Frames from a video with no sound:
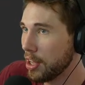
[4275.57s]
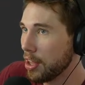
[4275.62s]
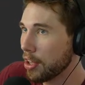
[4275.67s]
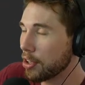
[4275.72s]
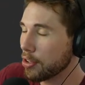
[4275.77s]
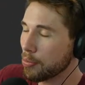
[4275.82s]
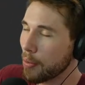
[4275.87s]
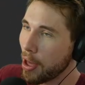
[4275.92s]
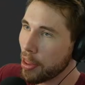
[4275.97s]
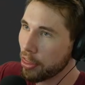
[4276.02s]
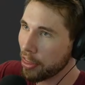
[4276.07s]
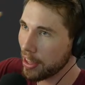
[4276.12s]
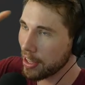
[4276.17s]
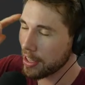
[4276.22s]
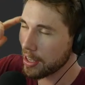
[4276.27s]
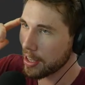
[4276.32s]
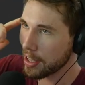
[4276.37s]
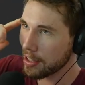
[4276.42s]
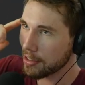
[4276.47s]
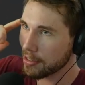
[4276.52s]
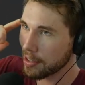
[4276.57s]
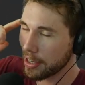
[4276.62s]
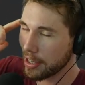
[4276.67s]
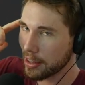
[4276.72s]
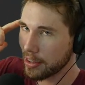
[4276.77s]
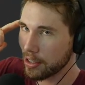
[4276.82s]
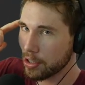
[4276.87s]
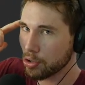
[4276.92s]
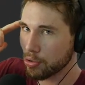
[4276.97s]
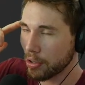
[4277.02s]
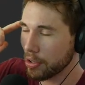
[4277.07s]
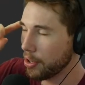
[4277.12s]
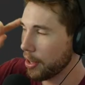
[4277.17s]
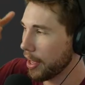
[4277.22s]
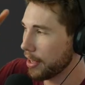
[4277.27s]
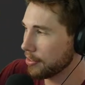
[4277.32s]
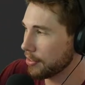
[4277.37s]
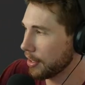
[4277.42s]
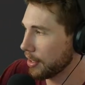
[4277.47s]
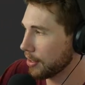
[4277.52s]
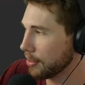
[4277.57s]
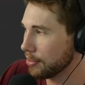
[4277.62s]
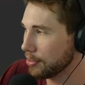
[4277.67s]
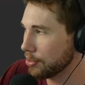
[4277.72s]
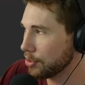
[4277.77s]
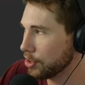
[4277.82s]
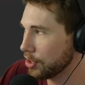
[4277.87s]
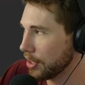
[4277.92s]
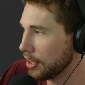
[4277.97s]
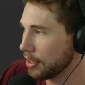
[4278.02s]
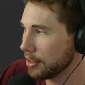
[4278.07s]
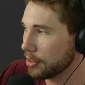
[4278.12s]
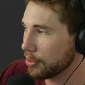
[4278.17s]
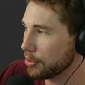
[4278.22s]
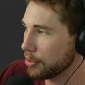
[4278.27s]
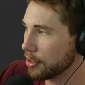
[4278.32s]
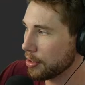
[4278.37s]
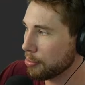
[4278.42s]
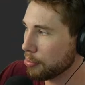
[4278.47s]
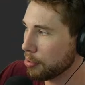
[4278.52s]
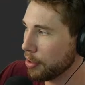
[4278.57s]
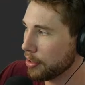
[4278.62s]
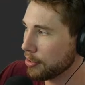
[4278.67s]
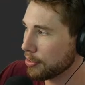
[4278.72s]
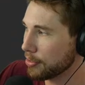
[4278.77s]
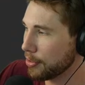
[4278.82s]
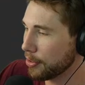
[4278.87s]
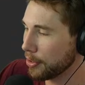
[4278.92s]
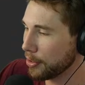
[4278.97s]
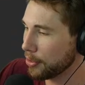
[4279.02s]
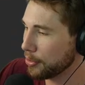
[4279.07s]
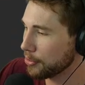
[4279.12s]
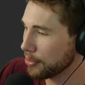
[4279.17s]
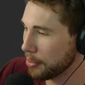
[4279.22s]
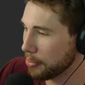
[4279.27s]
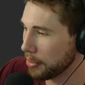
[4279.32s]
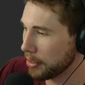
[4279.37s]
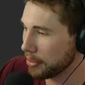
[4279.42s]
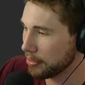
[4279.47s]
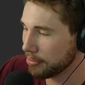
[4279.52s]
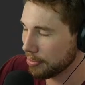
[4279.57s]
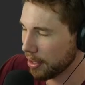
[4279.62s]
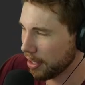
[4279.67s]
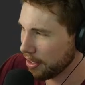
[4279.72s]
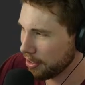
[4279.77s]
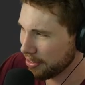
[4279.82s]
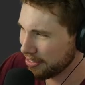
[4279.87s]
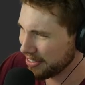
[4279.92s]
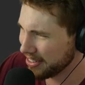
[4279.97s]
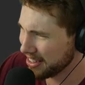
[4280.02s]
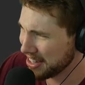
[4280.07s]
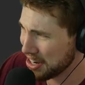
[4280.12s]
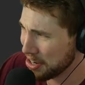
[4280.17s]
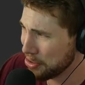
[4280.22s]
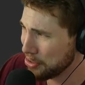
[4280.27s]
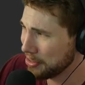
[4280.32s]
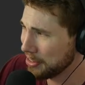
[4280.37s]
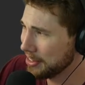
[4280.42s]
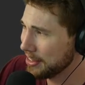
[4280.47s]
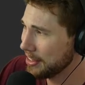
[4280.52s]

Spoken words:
Because my thinking is like the drill has like a shitty little compressor on it or something. I don't really know.